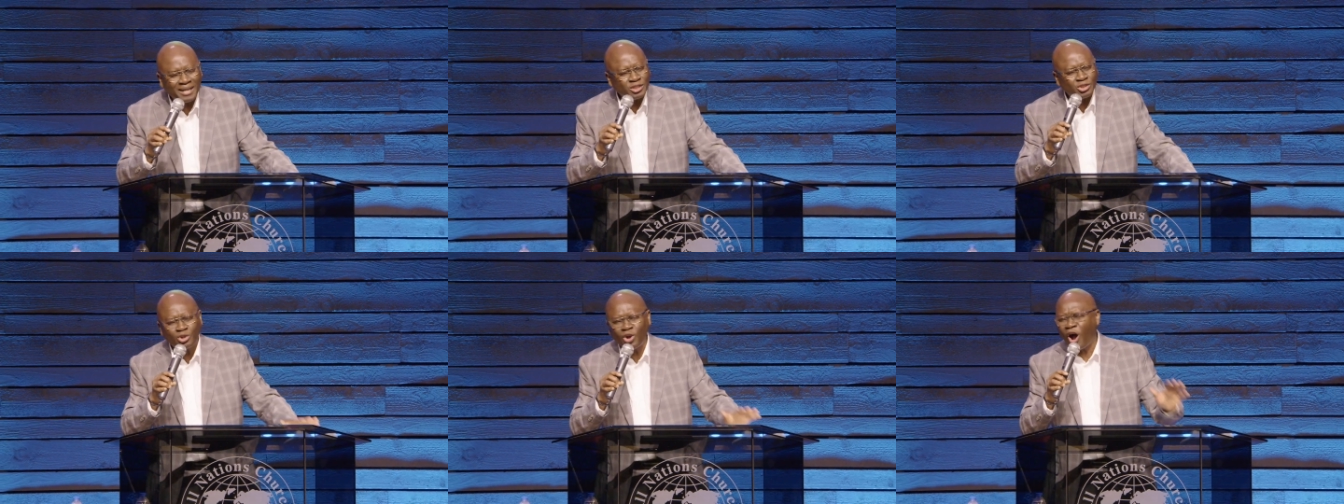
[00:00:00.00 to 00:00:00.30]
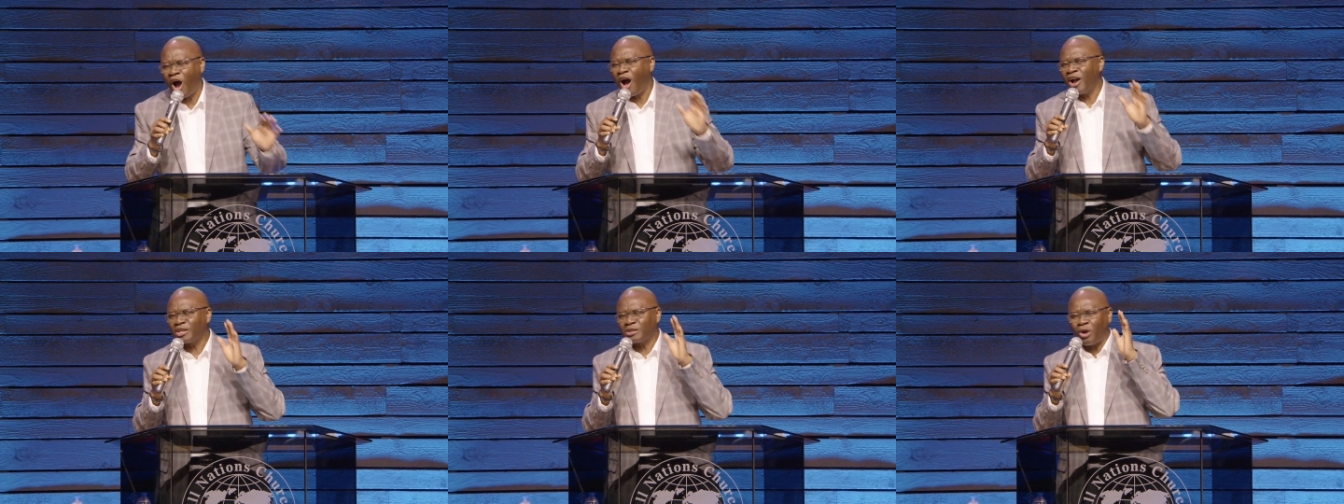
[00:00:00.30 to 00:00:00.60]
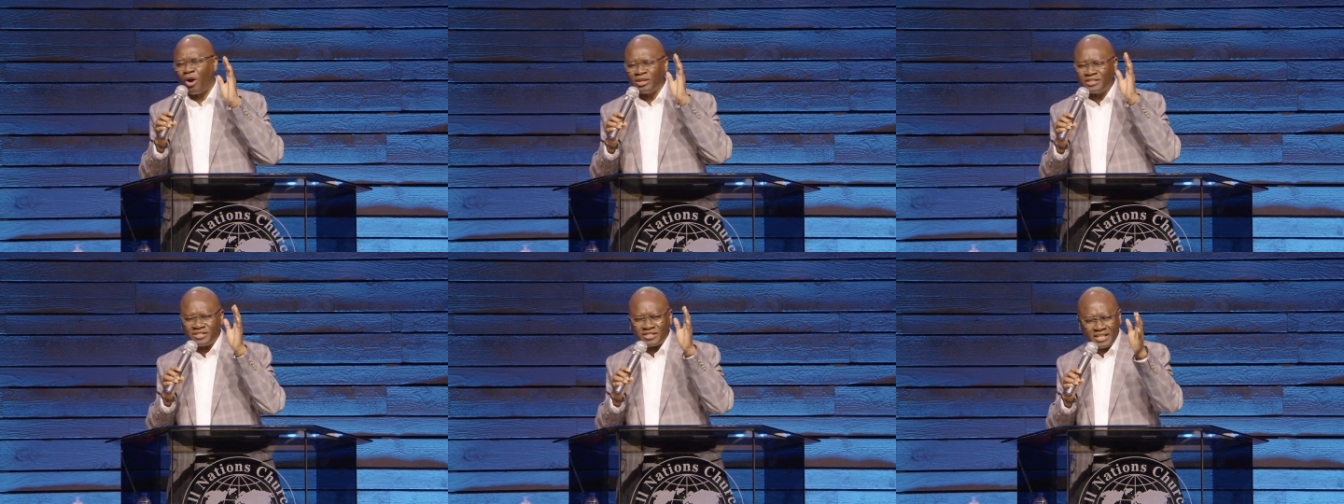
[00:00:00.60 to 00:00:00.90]
But
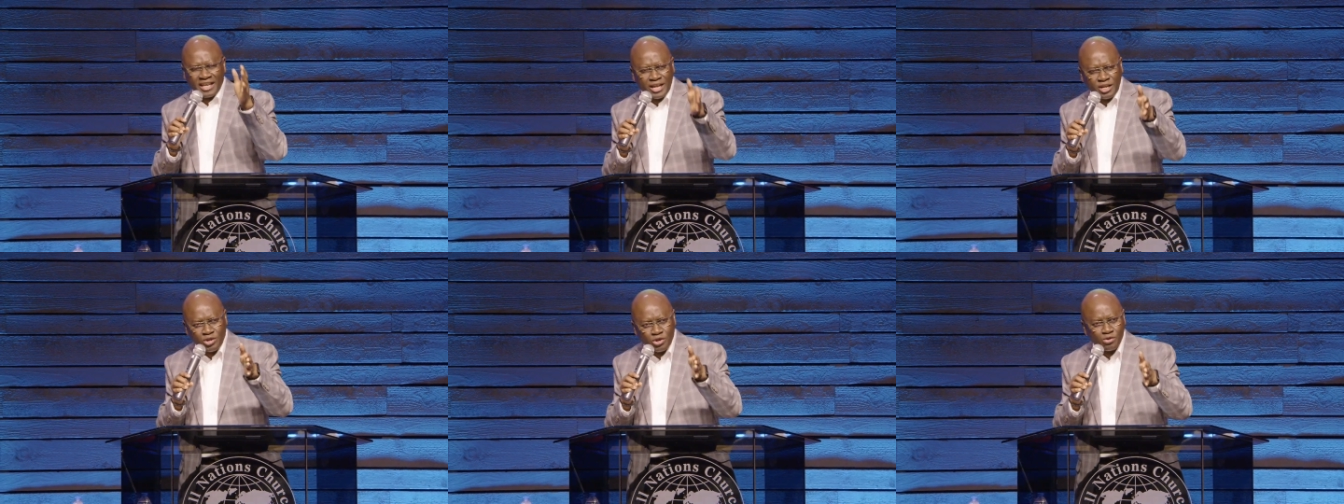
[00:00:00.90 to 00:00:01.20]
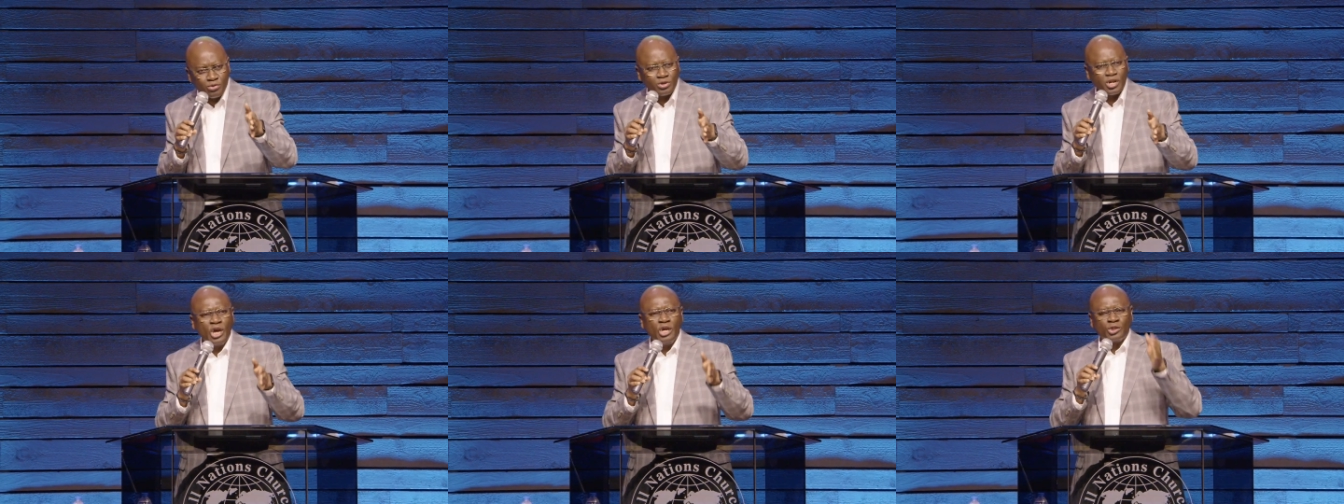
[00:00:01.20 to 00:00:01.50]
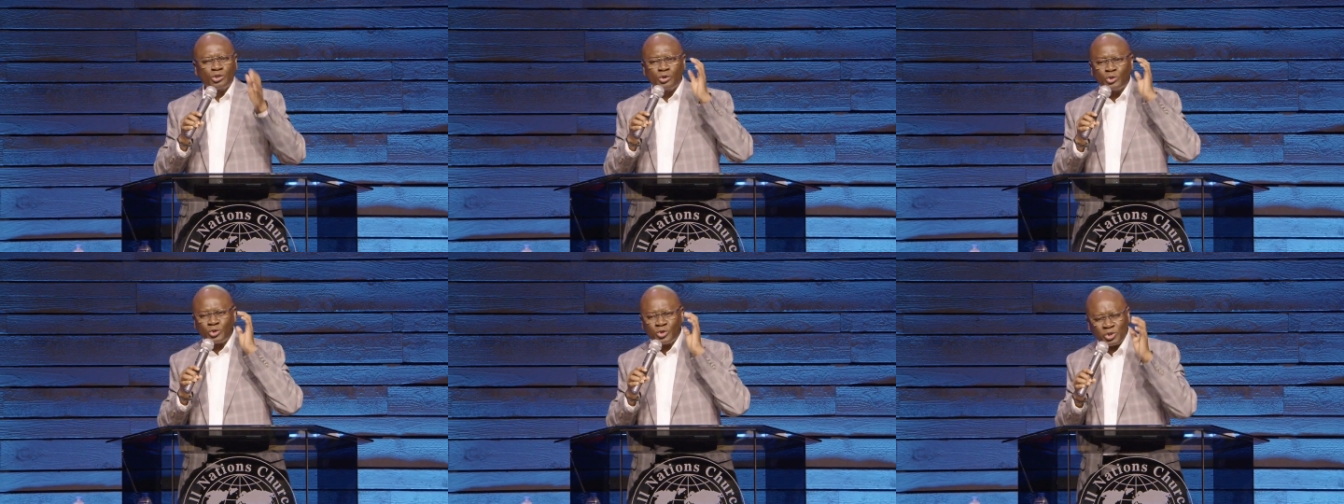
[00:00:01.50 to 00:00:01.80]
God continued
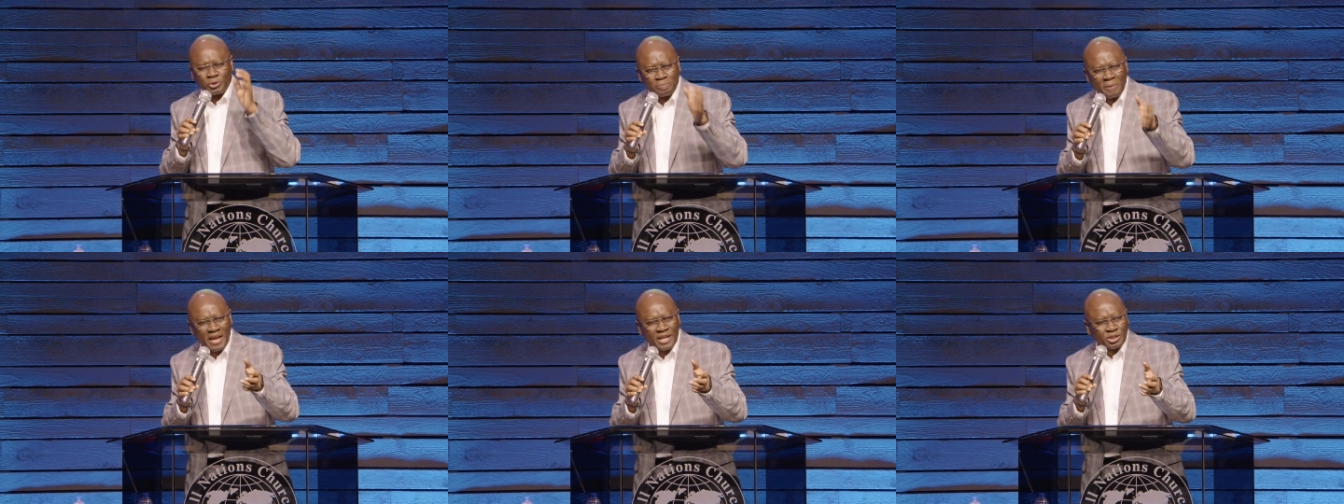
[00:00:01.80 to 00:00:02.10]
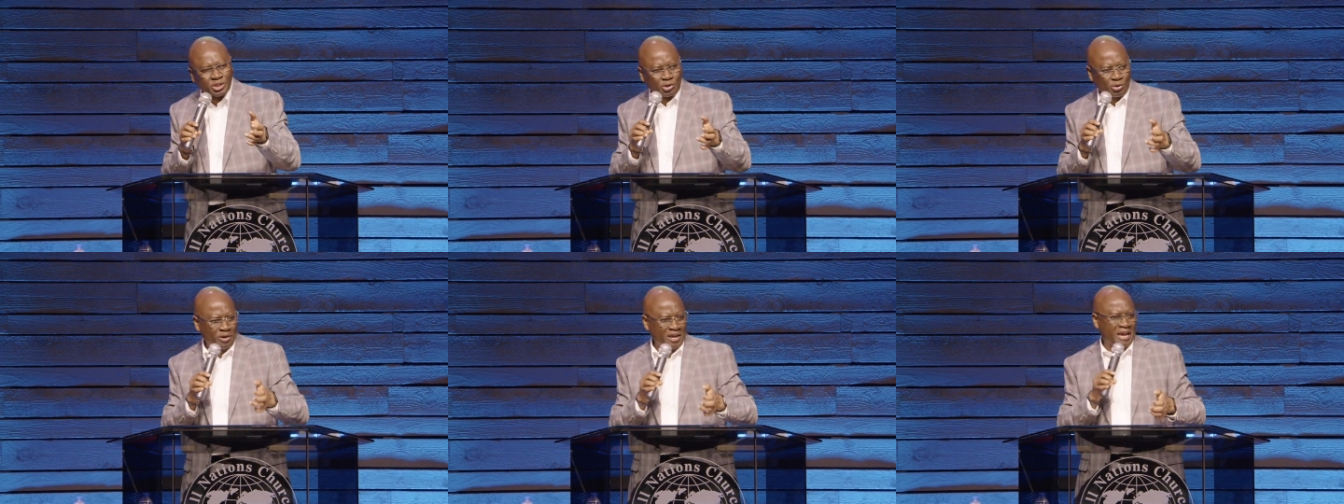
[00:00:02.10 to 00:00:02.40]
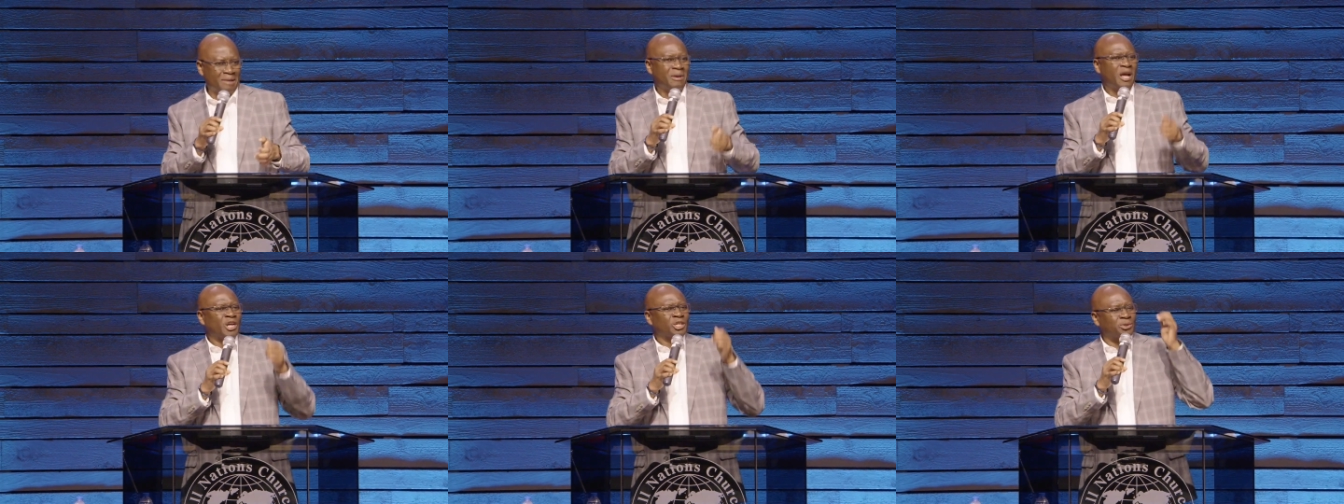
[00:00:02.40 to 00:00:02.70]
to speak to
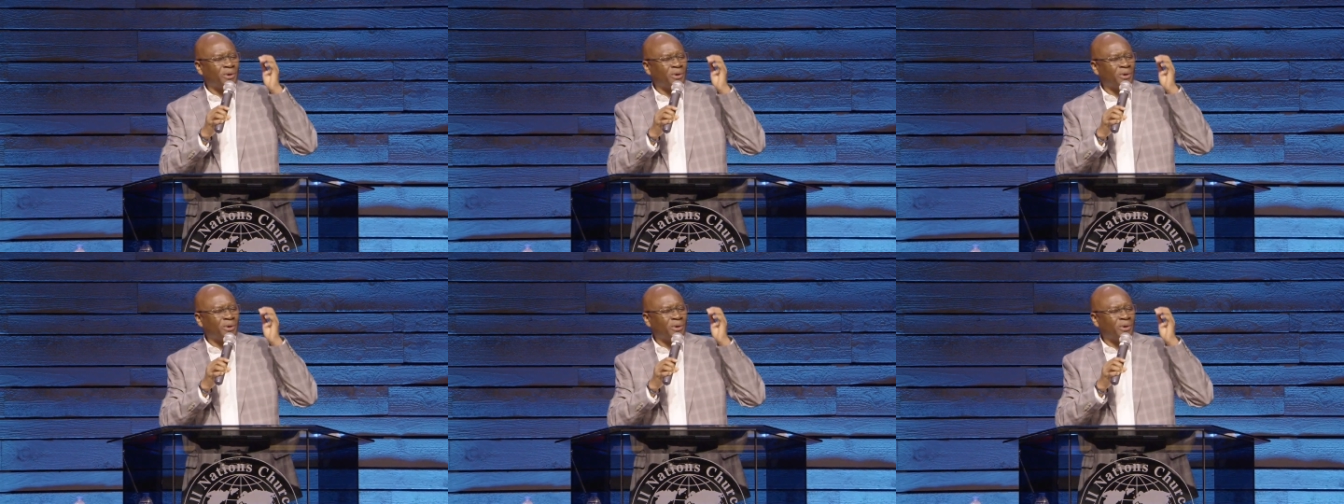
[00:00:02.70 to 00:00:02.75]
him,